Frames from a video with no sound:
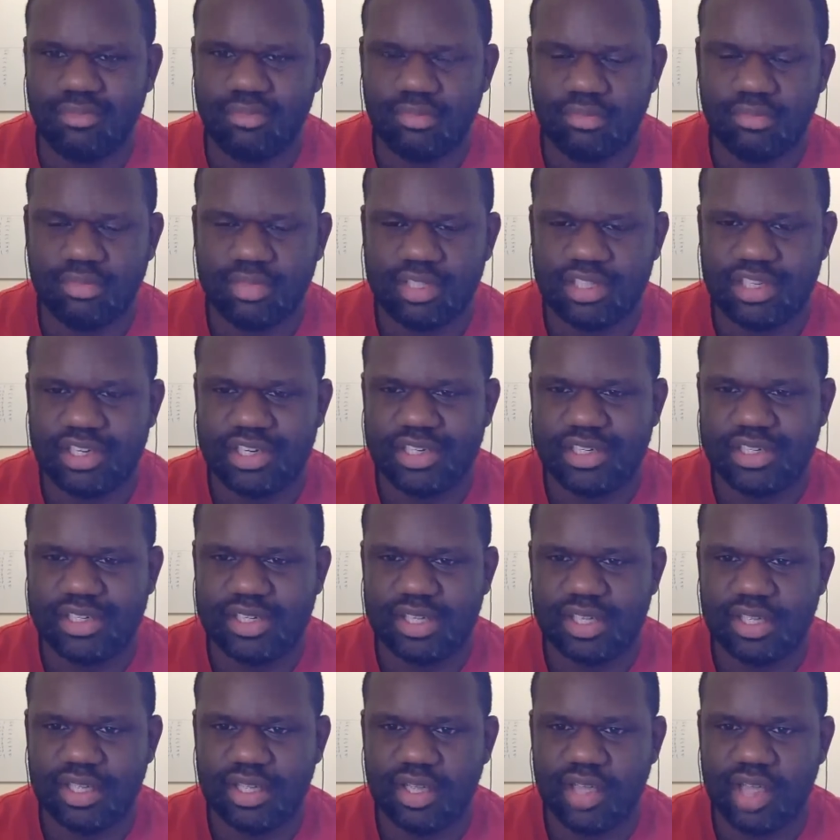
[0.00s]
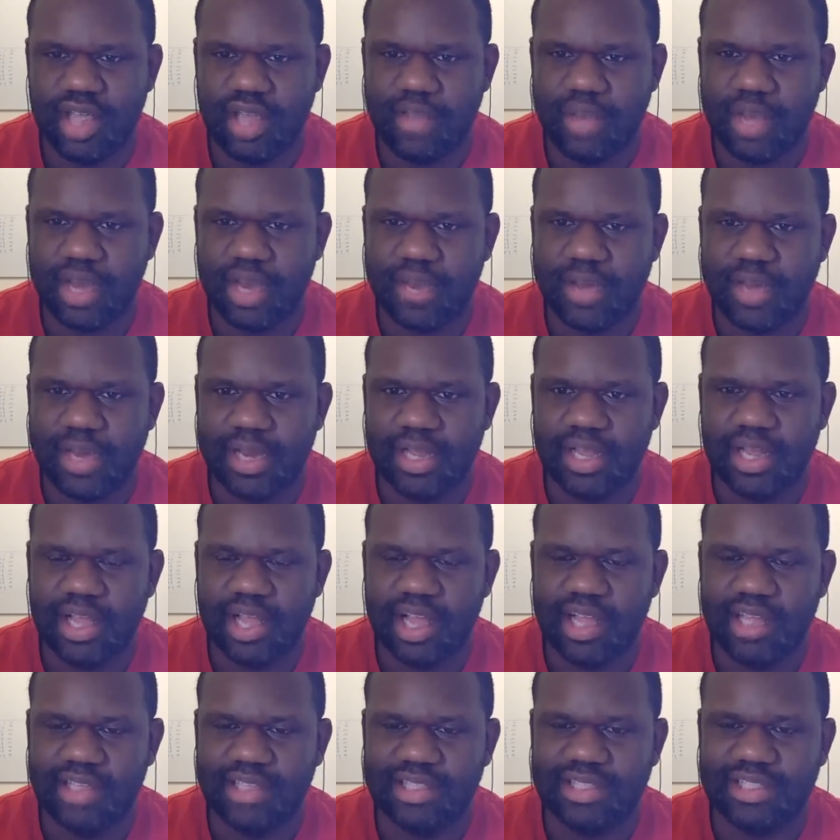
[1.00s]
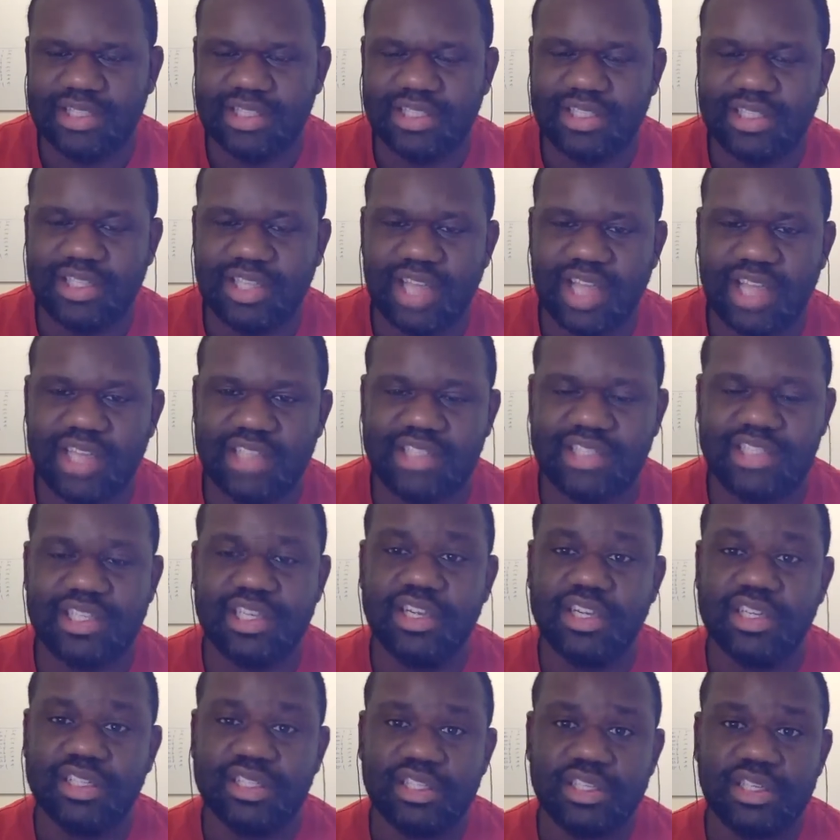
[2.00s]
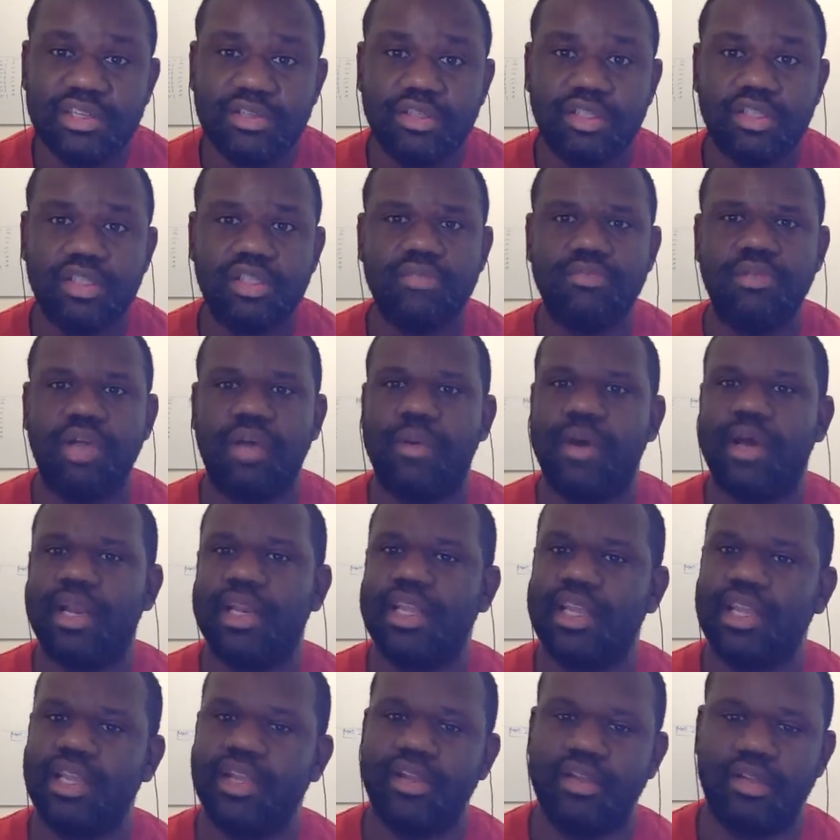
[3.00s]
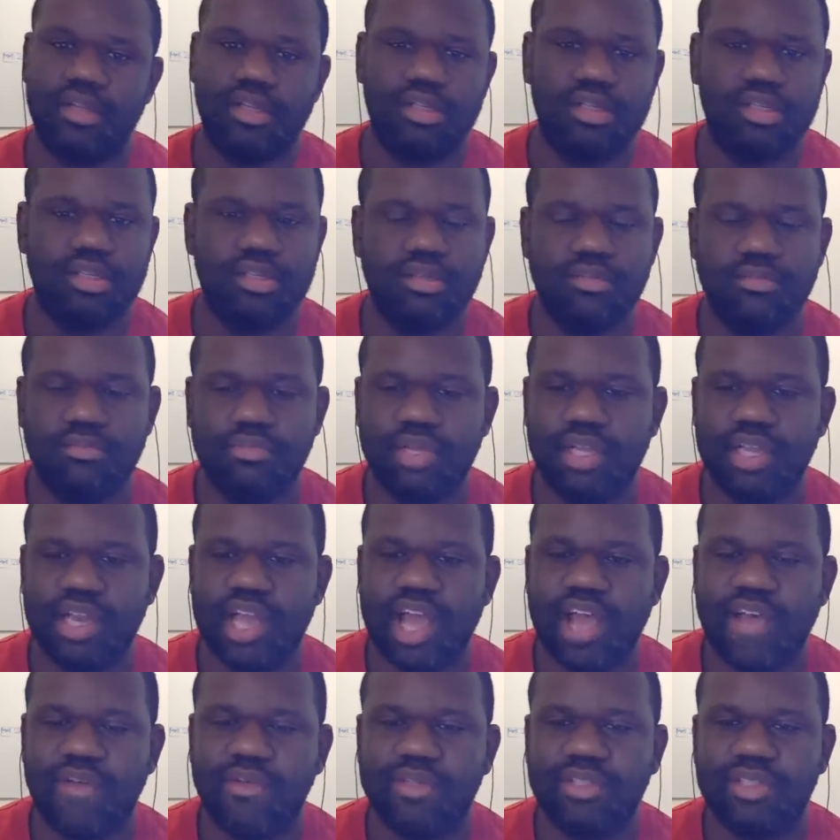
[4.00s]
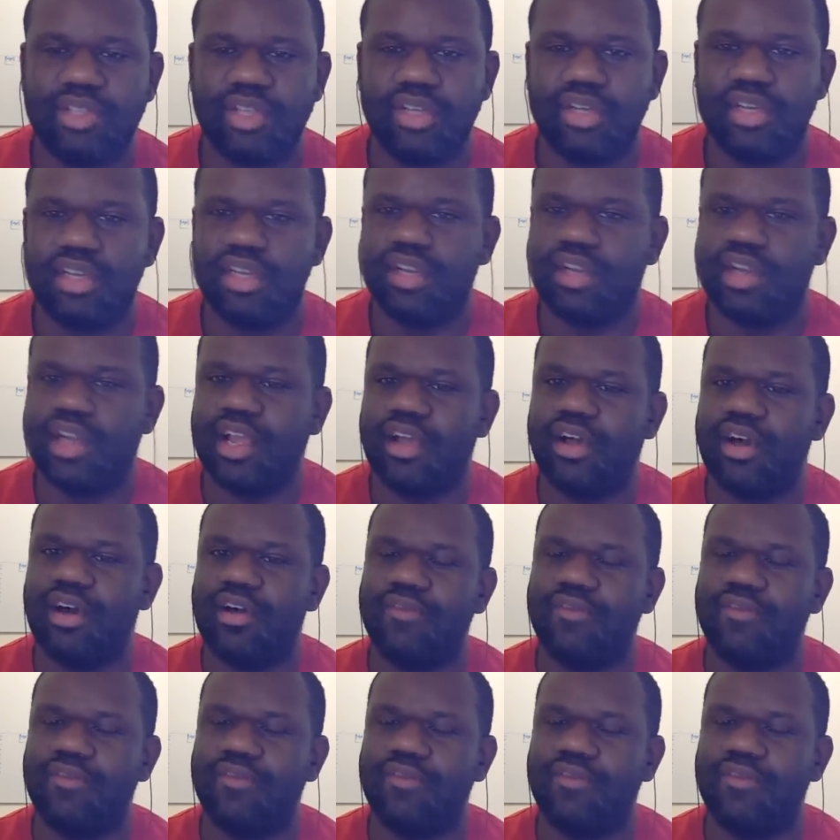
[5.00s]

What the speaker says: Seriously, serious YouTube about a year. But I was on here like